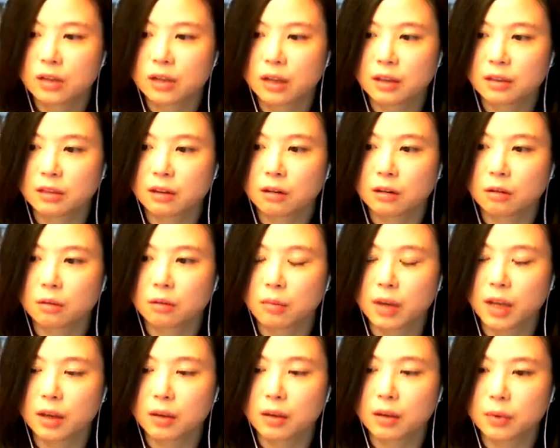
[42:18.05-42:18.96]
think there
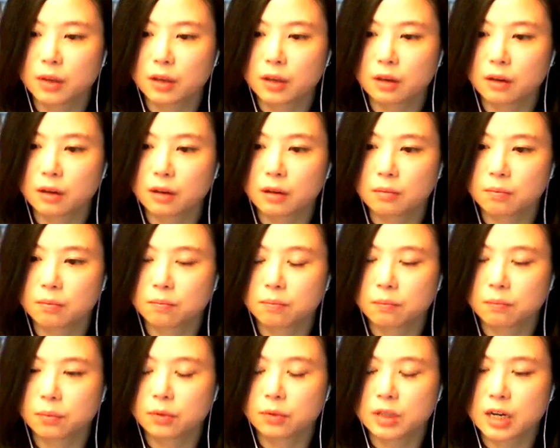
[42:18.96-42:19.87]
may be a
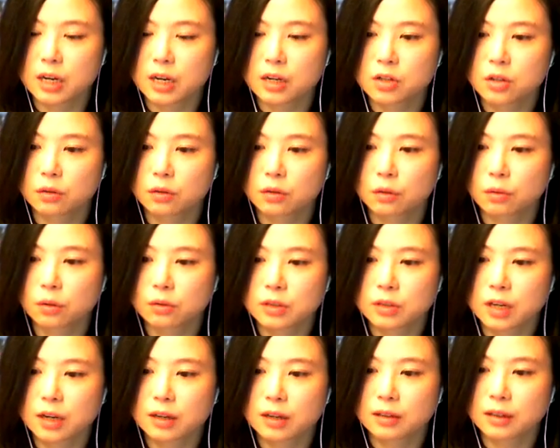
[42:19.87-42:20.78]
potential
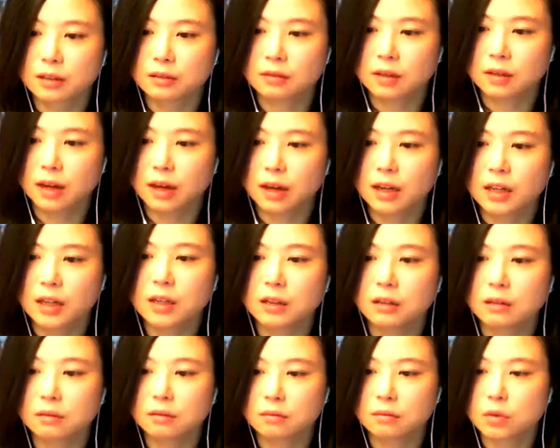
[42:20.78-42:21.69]
cool down in
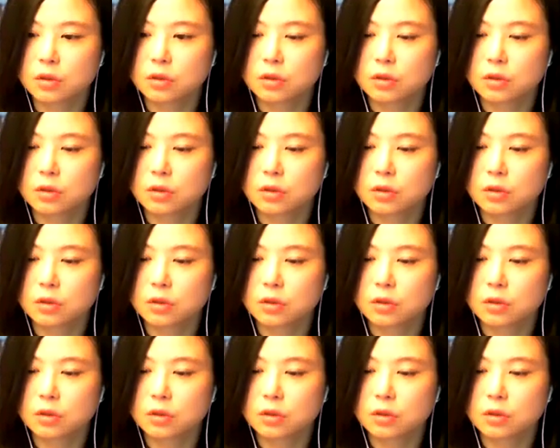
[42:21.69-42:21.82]
any